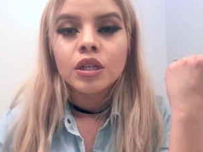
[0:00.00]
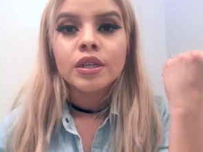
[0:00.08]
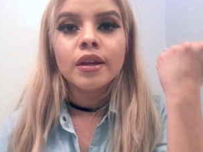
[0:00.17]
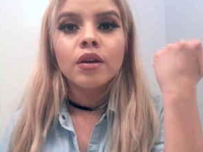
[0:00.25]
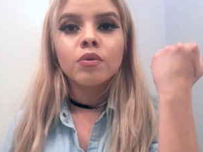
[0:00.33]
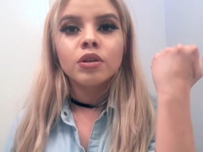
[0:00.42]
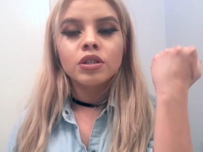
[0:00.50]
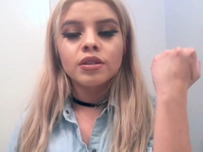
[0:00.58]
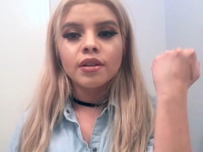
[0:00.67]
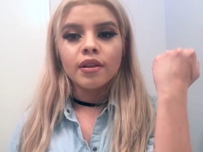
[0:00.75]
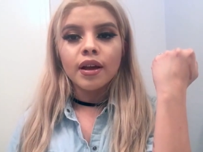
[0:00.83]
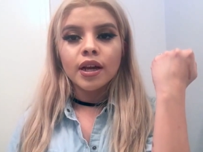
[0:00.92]
Now we're to
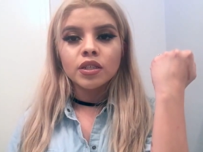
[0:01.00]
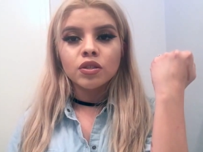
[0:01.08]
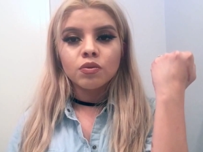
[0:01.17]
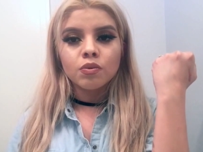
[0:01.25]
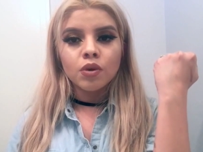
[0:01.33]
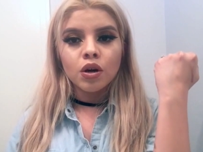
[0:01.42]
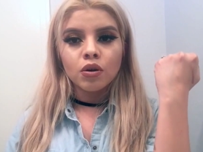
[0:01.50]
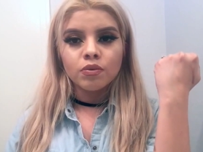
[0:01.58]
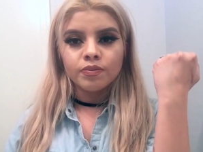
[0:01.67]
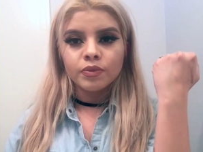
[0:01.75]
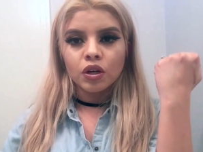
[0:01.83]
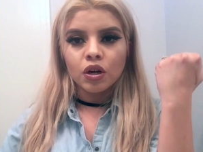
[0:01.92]
the last row,
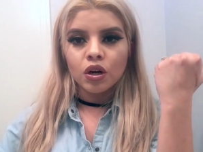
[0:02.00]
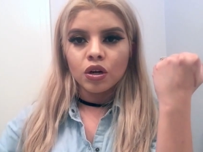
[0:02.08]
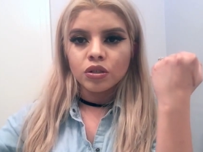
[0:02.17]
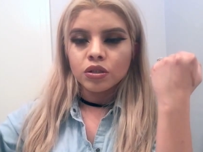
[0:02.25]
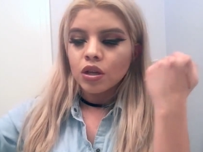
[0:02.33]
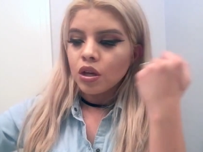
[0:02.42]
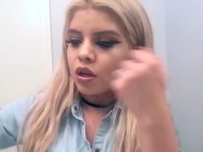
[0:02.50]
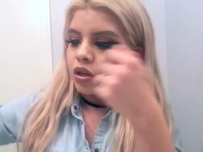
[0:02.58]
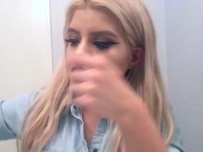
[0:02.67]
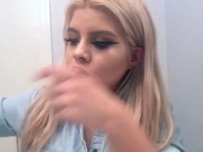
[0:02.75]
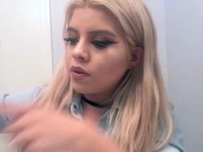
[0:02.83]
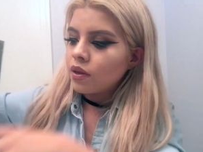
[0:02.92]
girls.
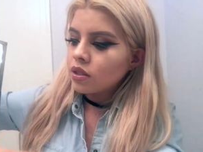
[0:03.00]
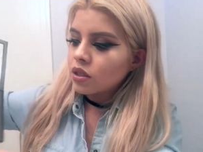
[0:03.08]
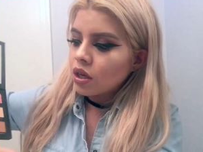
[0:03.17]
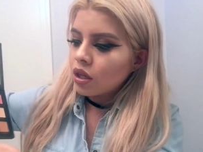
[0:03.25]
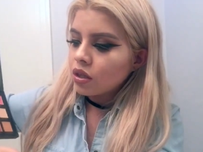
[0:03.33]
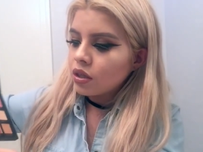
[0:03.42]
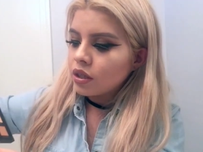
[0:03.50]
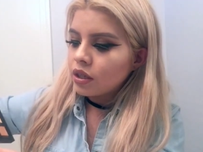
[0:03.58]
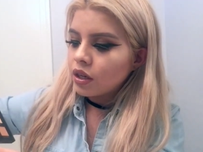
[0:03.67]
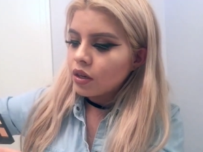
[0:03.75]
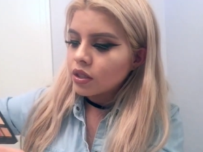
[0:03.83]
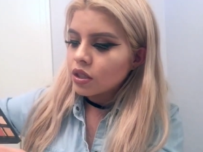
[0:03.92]
So this color
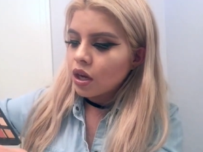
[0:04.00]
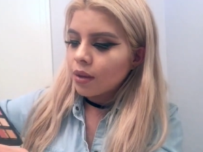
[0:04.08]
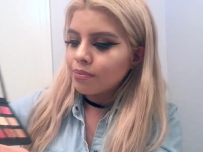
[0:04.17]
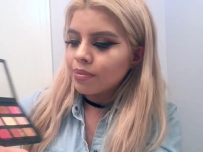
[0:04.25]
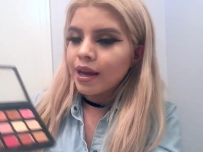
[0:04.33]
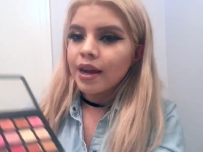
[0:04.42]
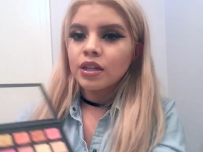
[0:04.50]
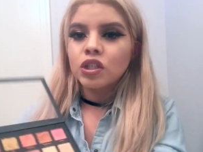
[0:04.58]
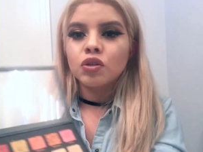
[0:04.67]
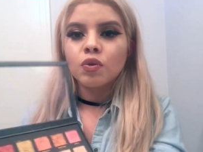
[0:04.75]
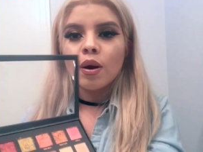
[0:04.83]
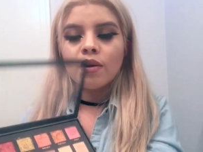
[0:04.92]
here is called Black
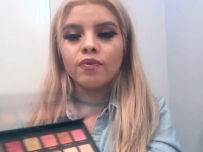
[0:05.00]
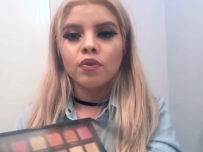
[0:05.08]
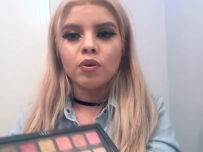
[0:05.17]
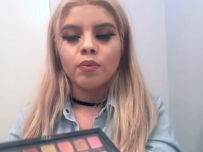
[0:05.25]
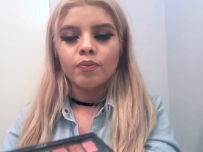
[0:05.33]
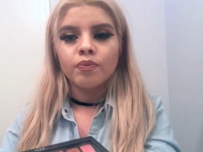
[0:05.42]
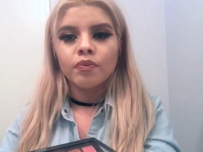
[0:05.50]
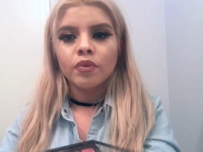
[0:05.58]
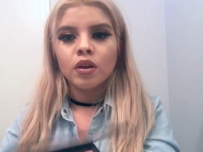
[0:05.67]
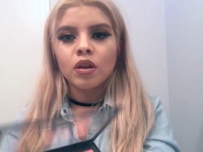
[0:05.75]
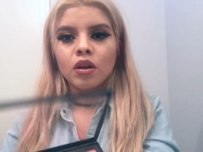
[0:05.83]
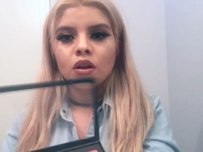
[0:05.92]
Truffle.
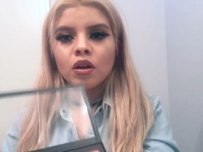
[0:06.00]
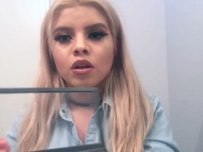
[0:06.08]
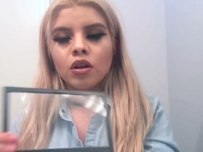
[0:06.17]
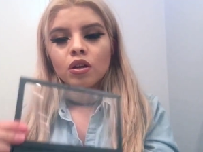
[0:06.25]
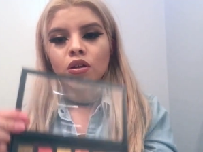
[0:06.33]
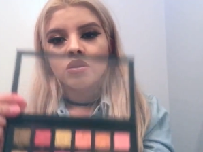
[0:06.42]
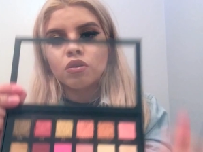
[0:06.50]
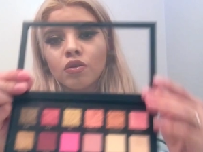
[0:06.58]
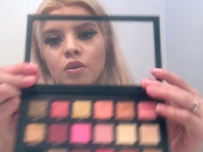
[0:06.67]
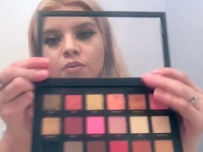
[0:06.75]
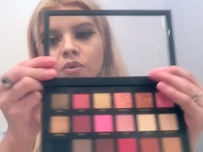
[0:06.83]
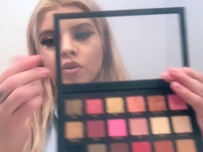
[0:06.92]
So
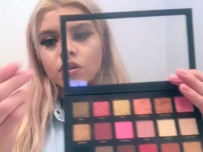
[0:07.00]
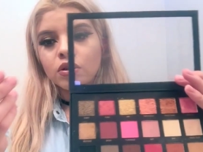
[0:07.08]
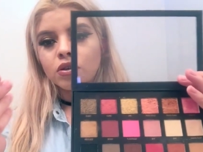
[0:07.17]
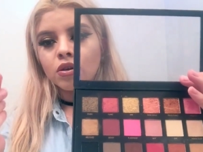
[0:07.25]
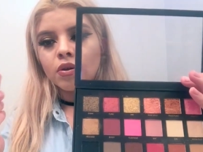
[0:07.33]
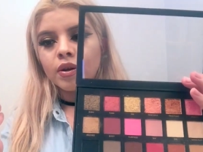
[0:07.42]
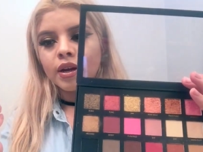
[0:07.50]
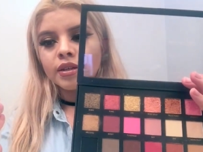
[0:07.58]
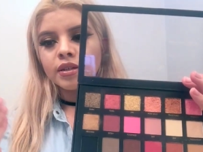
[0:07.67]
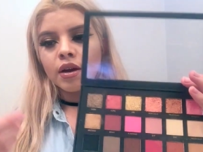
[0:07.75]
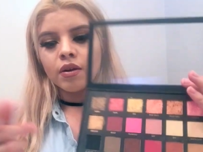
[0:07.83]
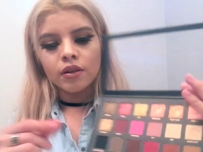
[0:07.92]
I'm just going to show you
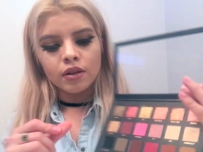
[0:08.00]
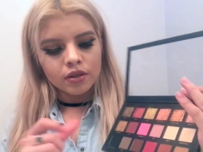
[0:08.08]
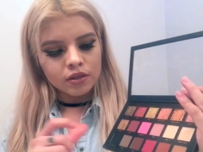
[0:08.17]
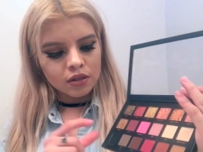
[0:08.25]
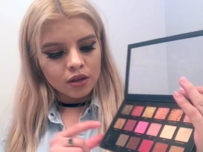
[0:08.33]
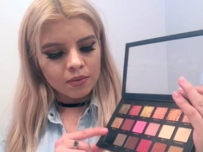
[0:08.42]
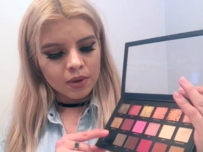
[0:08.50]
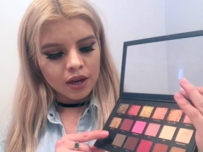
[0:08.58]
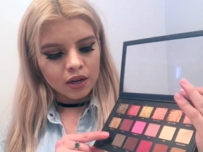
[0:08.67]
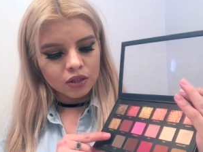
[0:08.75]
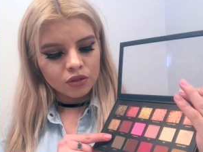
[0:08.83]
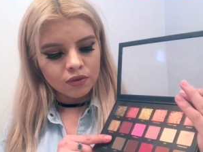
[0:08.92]
guys how it looks on my
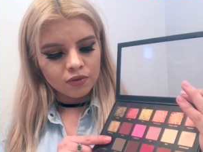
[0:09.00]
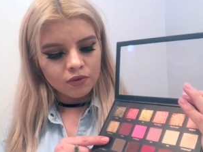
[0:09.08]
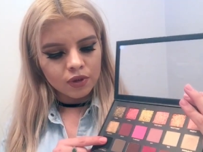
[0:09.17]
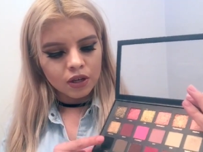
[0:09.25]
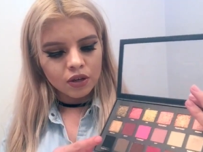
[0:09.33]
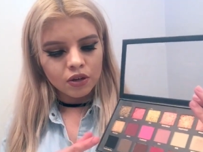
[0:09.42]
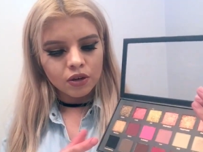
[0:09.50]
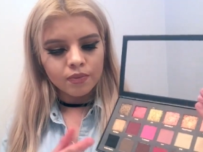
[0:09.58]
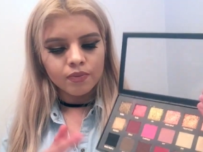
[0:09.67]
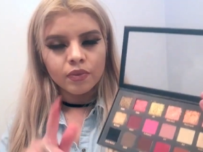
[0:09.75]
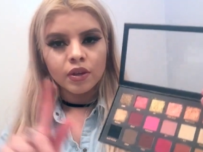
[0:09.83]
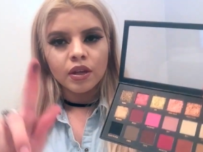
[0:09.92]
actual finger.
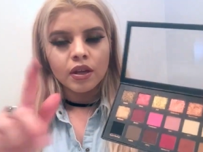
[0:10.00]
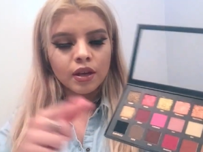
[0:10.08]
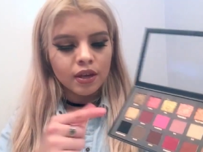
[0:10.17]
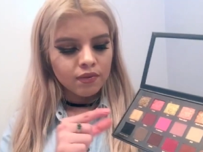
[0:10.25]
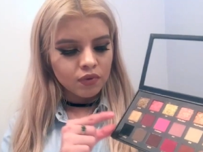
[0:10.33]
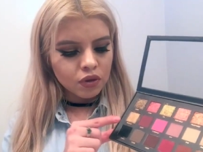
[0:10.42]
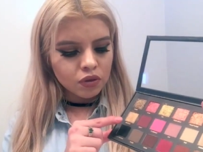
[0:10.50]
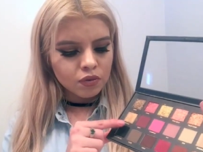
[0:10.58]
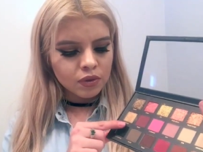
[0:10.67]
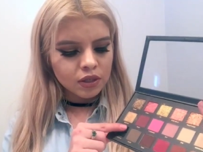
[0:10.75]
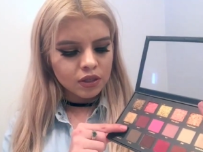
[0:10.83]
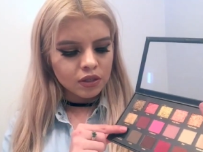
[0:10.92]
It feels
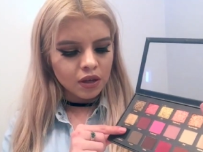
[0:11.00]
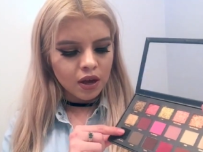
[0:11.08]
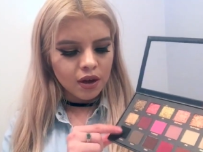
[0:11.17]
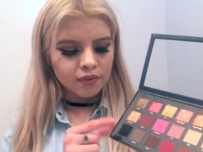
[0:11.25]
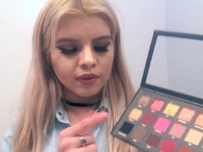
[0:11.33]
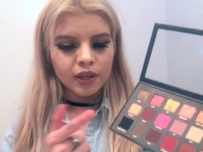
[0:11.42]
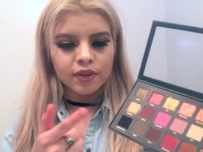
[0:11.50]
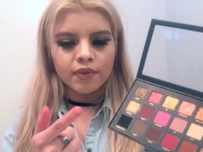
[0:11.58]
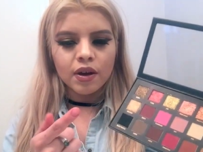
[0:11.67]
really soft, like